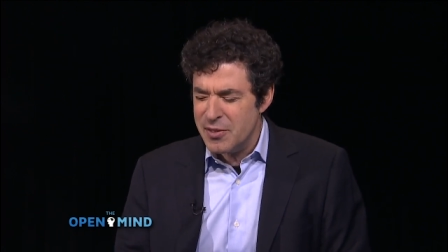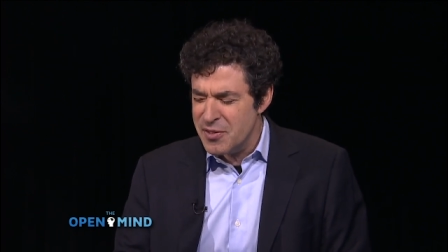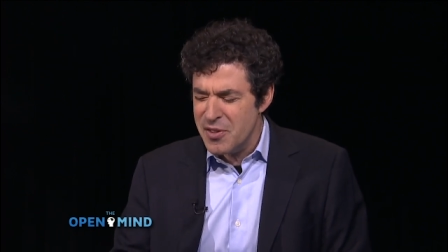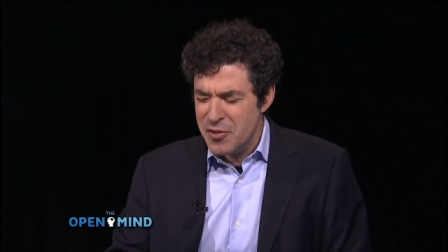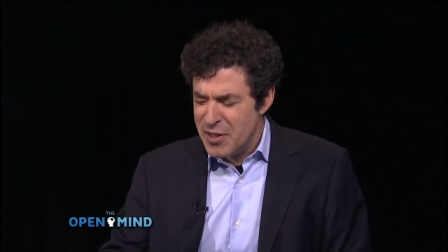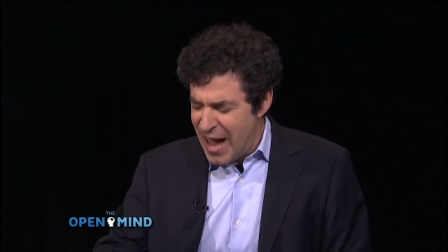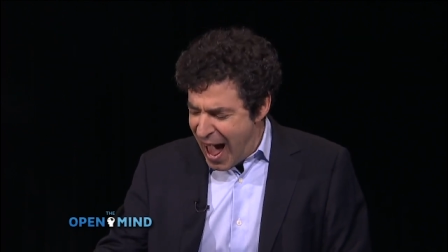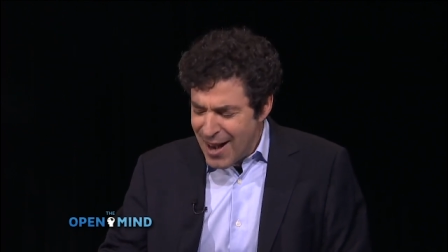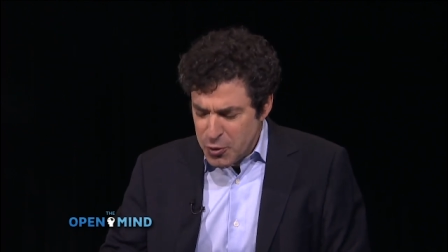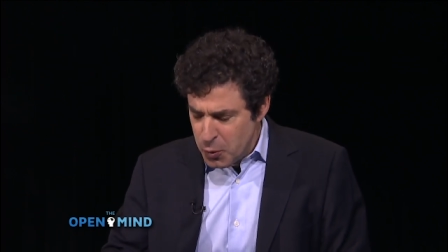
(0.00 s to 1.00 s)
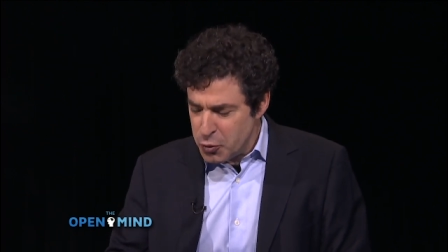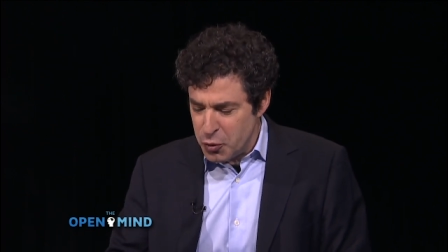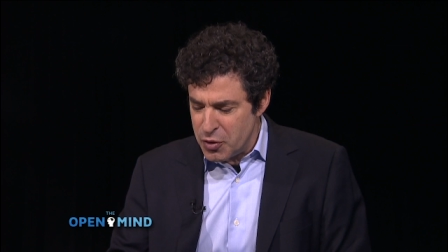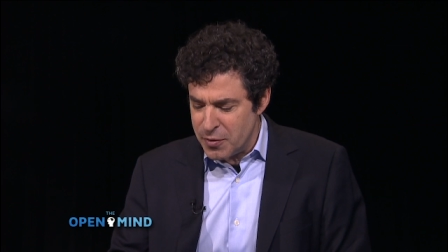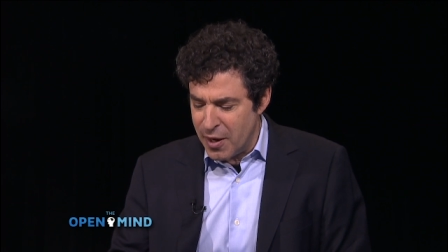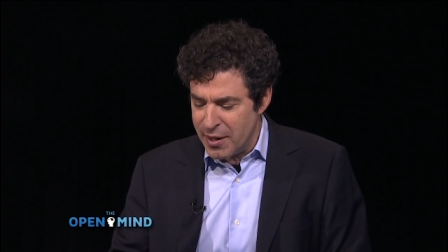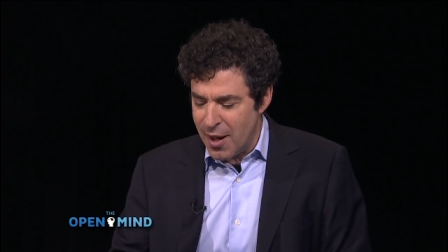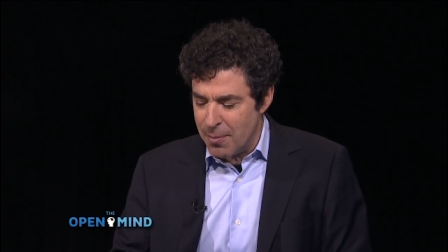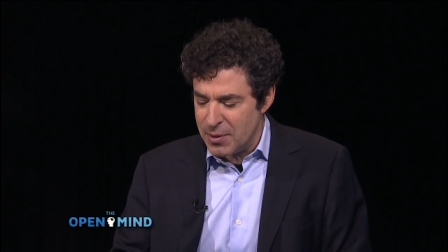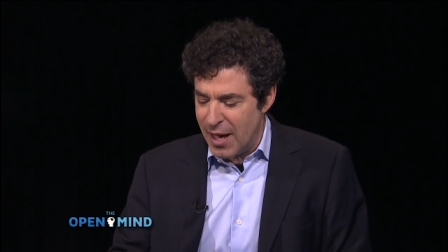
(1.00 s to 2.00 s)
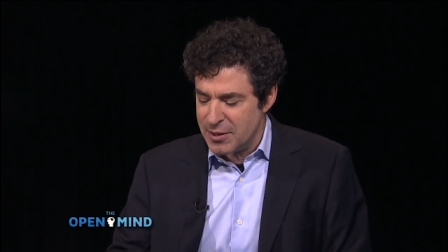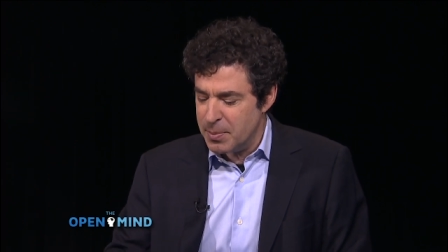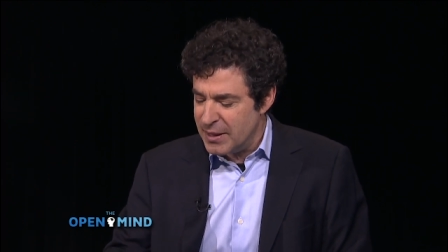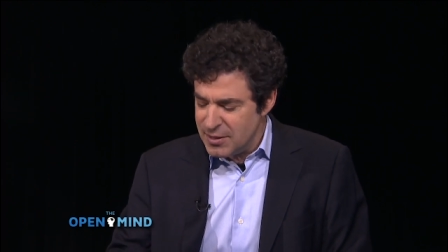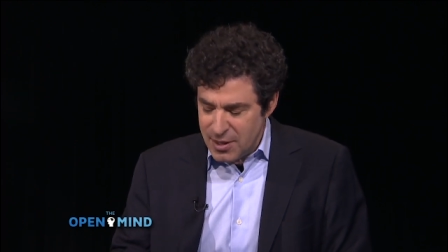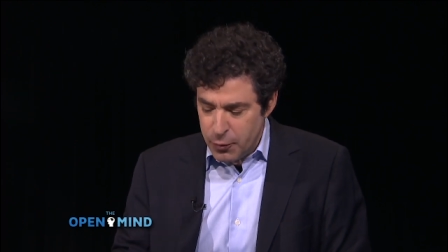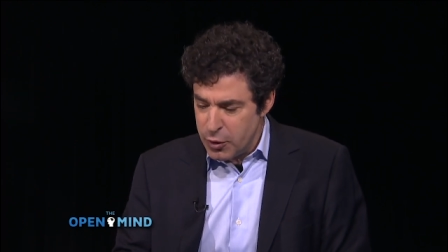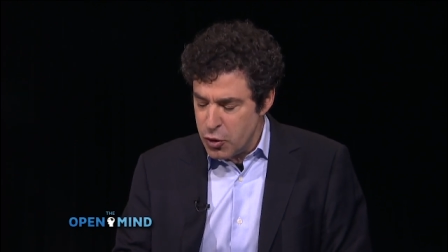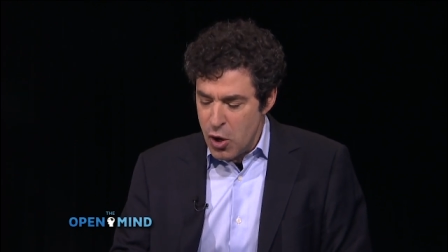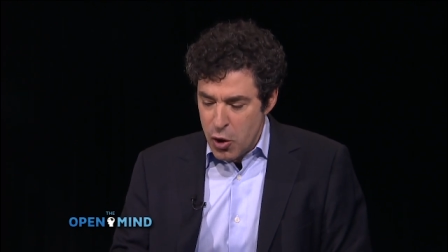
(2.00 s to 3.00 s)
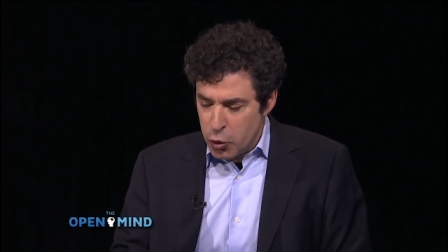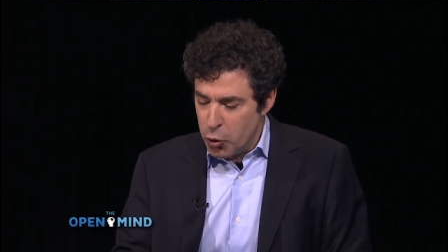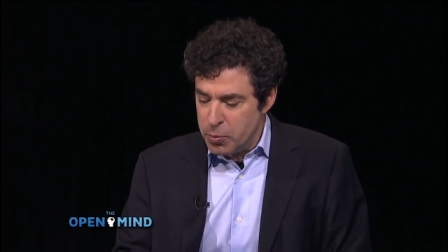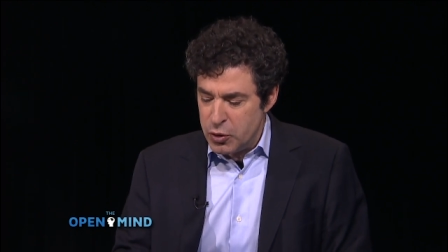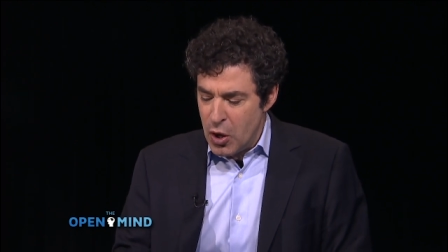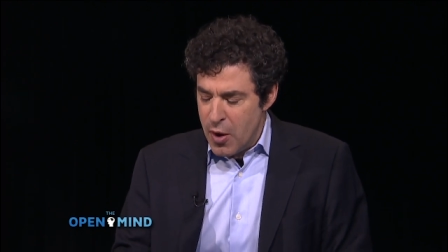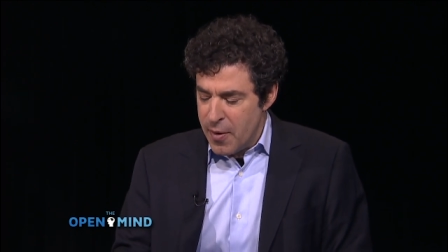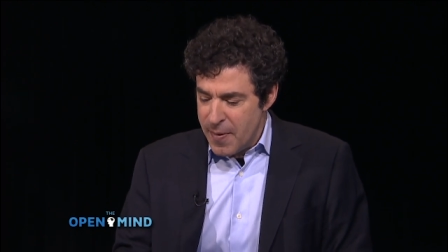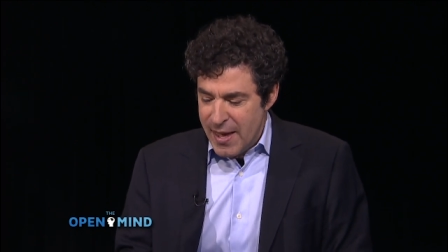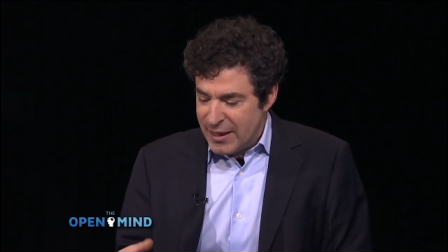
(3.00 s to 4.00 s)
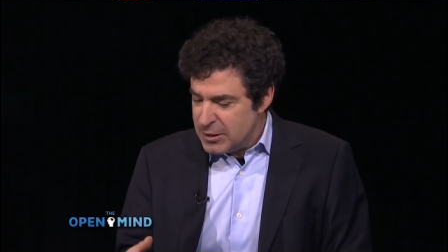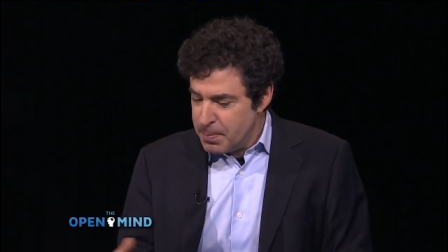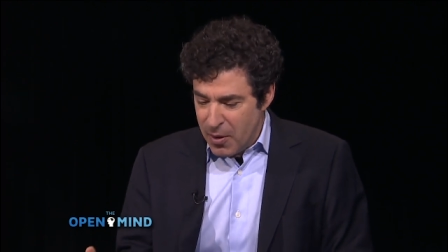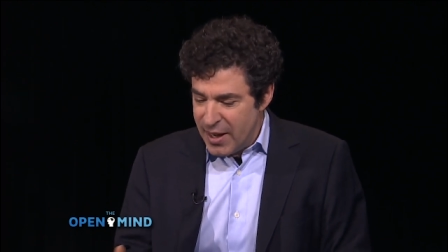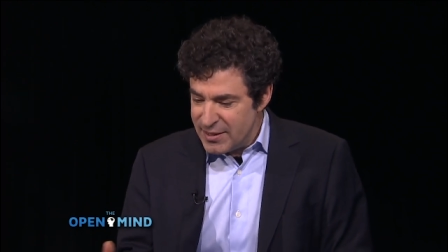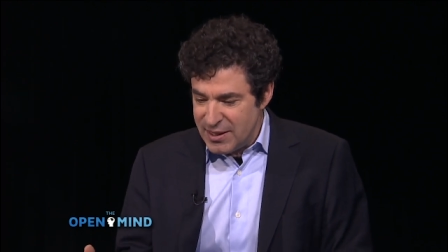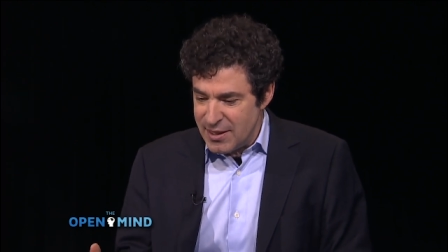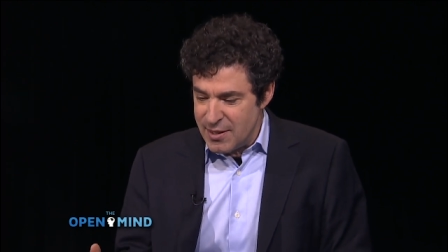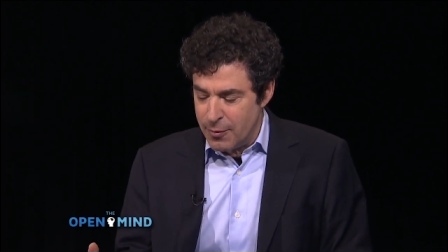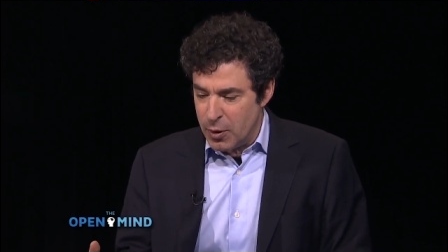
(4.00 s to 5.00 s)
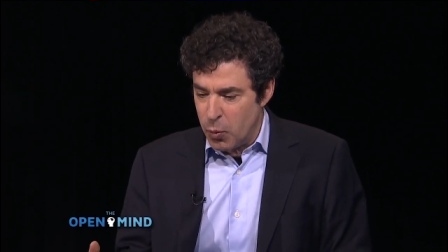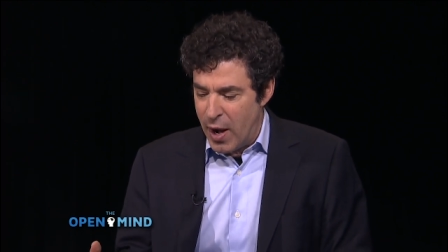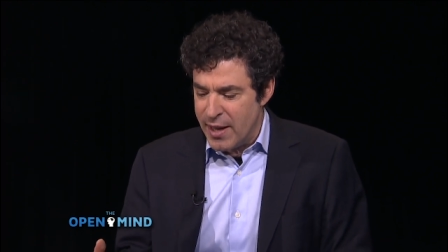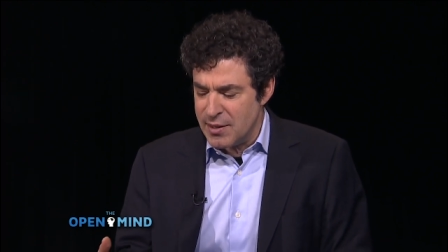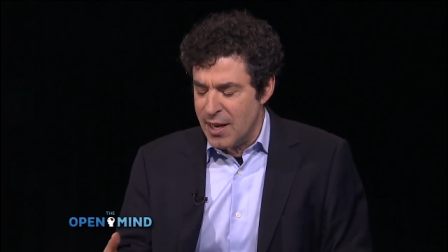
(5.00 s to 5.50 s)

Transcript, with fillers: The actual truth is very complex because different groups experience it in different ways.